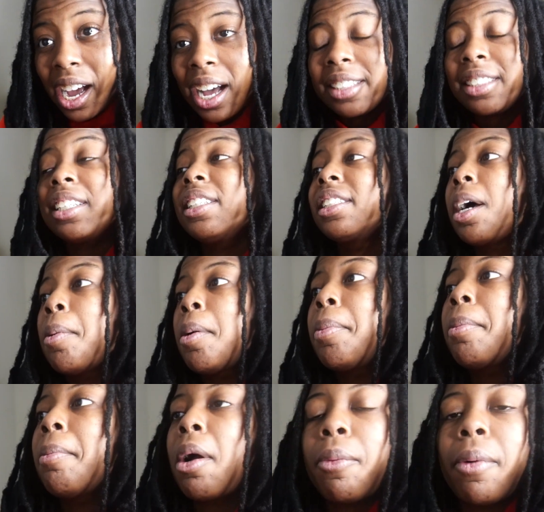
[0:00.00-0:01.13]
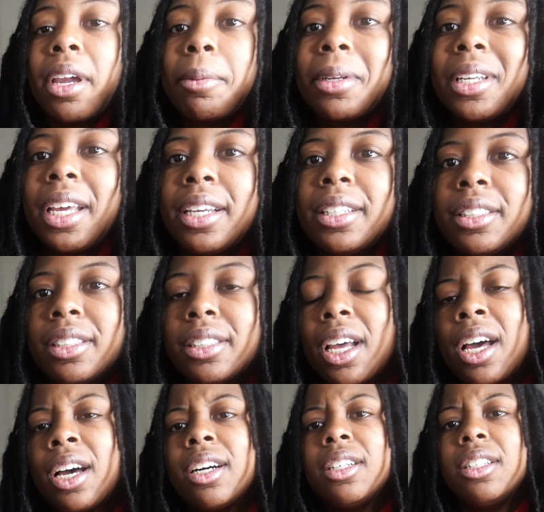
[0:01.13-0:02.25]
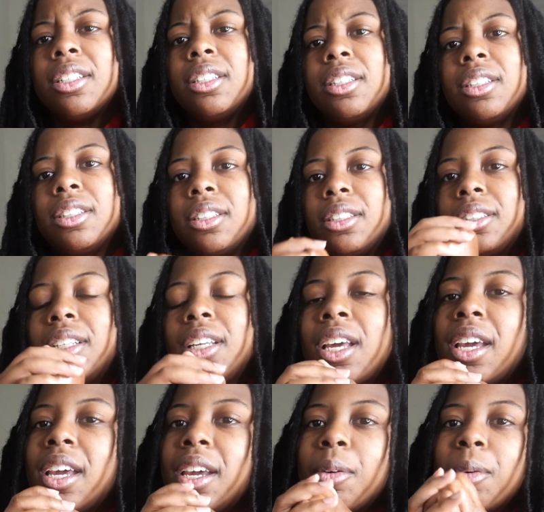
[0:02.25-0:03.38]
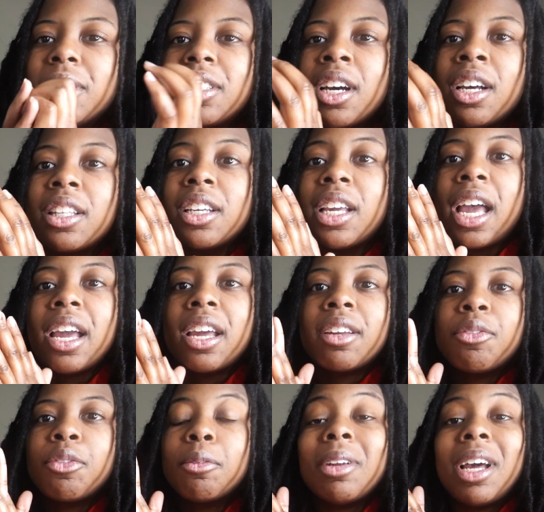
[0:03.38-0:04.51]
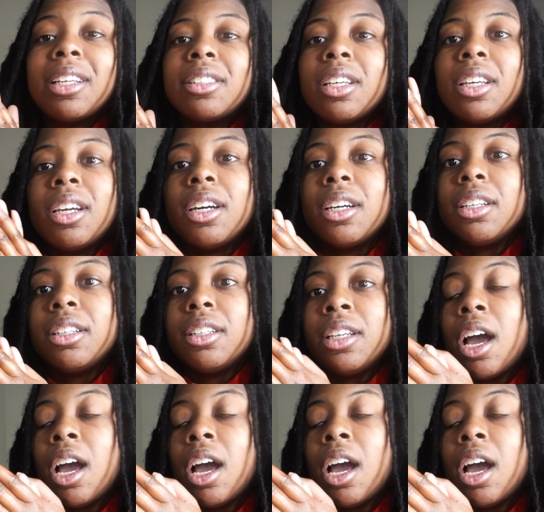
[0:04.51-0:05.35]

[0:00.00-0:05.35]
I seen this come up in my recommendations. I uh, hey, what's the other guy from 1900?